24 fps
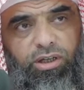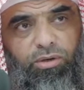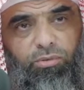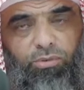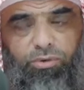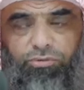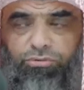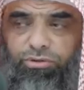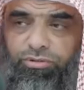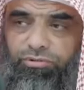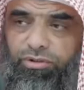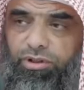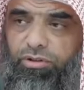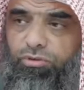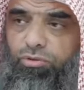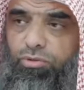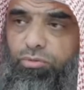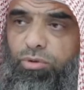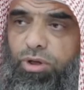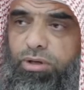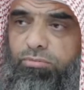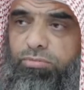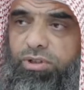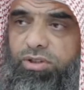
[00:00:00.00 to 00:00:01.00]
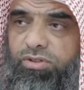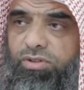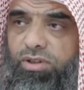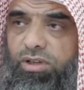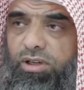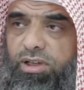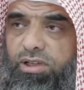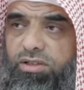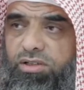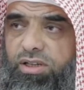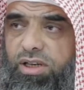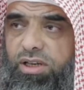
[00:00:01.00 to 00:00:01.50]
that were revealed to Muhammad
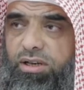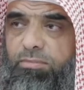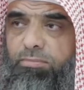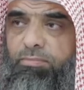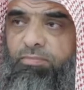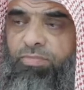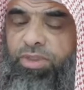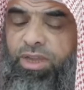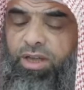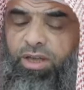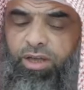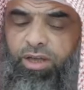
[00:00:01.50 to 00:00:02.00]
sallallahu